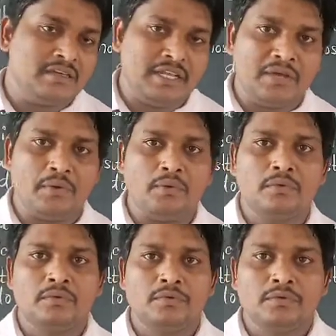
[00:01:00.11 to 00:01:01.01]

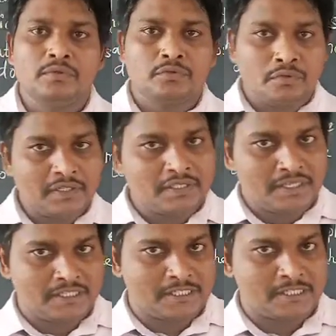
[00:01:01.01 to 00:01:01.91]
knew 3
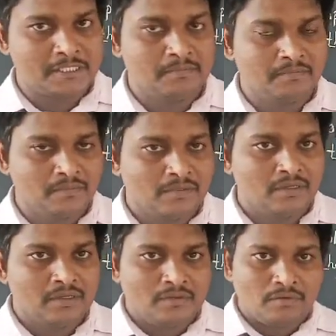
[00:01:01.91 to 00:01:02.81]
things.
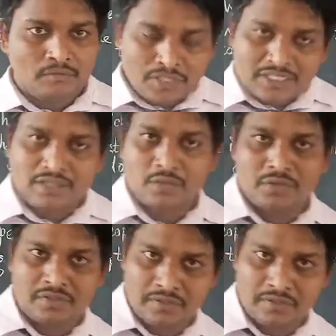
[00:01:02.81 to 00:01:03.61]
Which are those 3